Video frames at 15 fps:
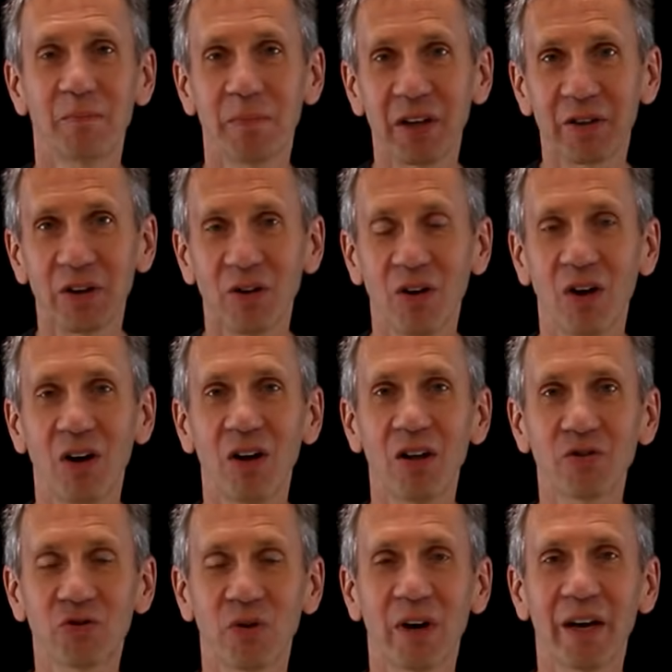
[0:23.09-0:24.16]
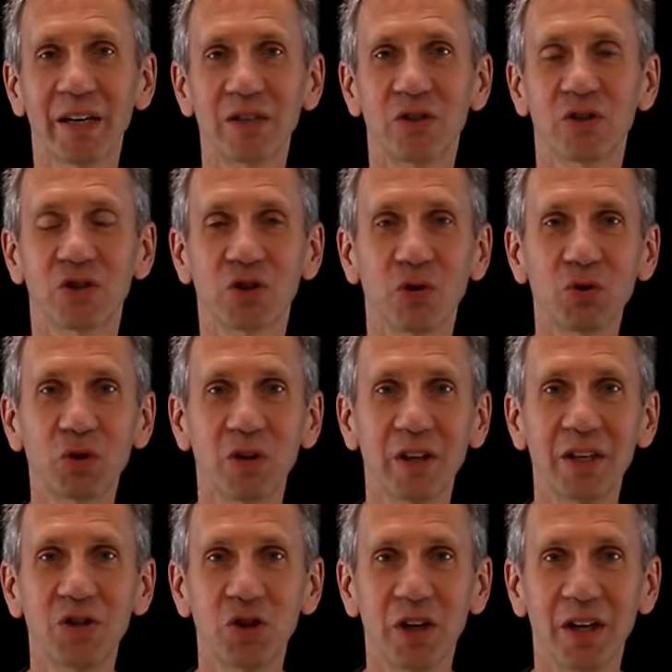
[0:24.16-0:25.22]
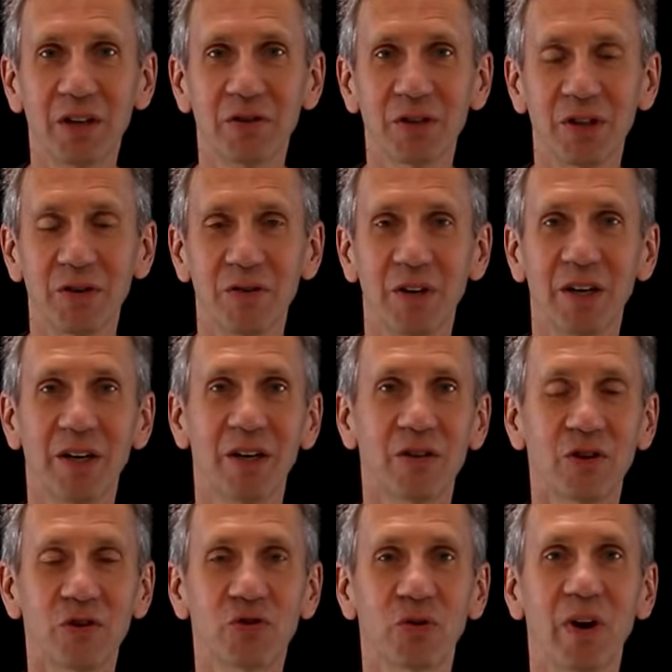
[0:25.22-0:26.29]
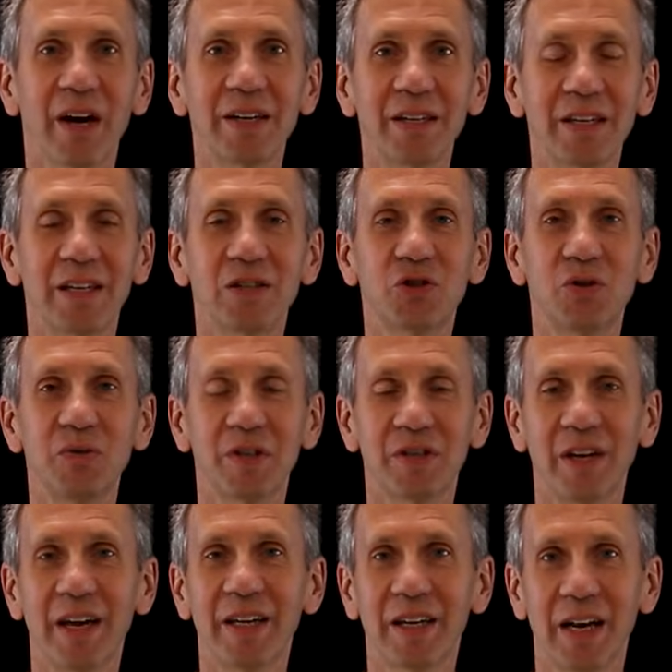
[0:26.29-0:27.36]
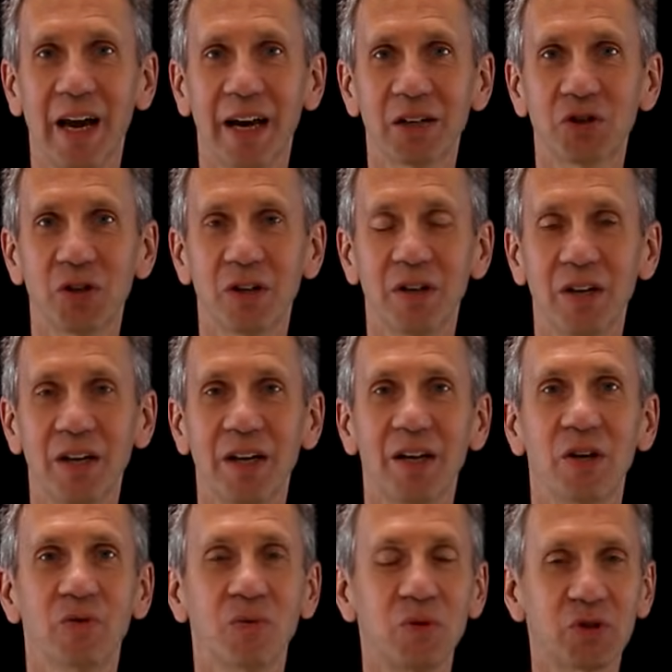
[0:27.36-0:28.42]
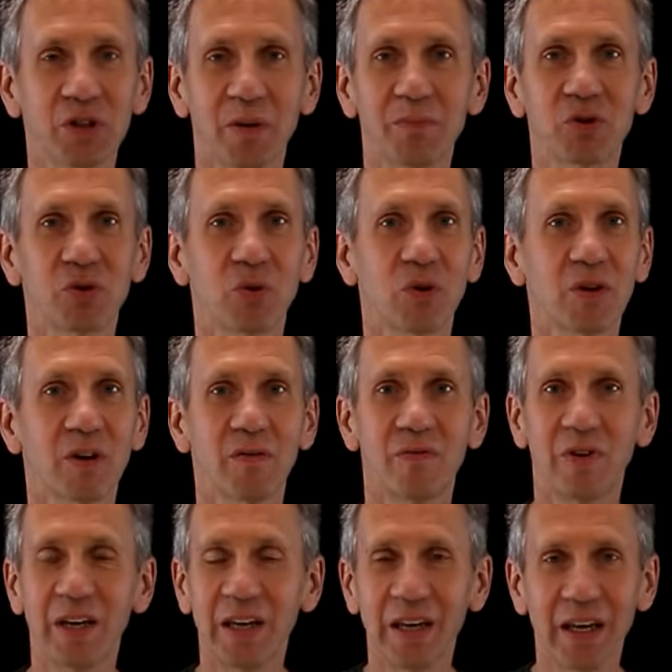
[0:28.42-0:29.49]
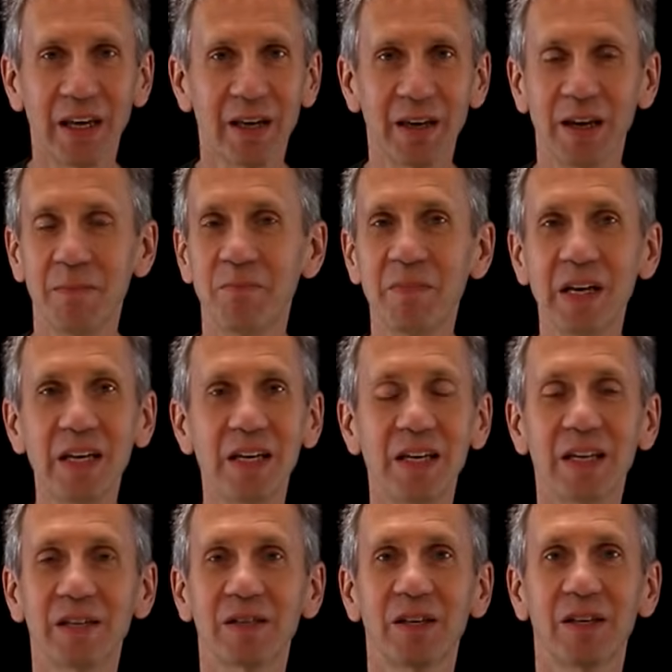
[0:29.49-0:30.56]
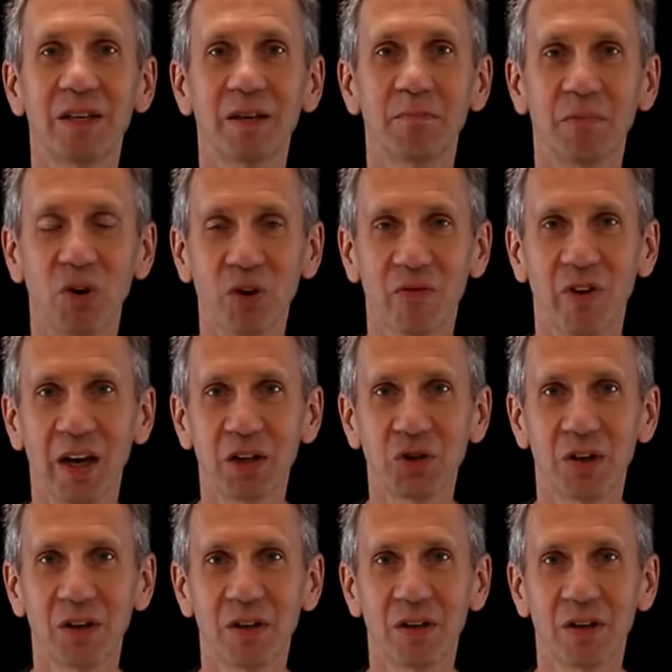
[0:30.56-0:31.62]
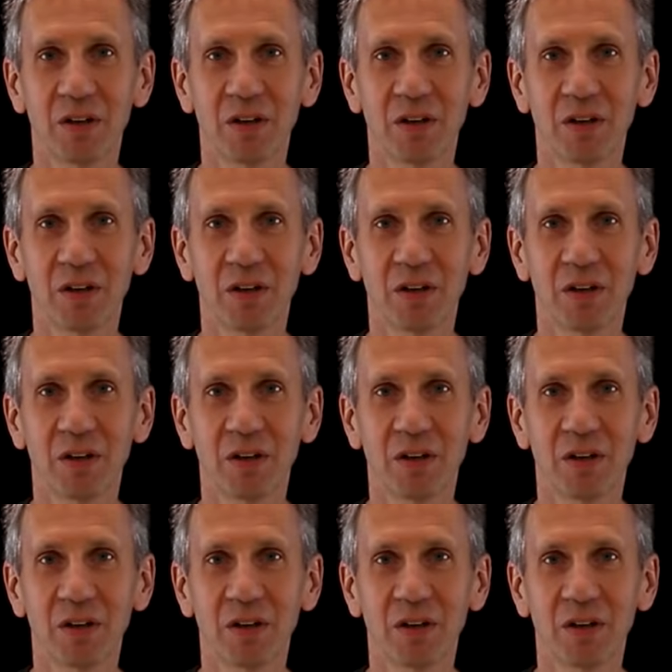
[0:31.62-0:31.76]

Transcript: But they're all trying to social engineer you. They're trying to get you to take an action through some sort of immediate motivation.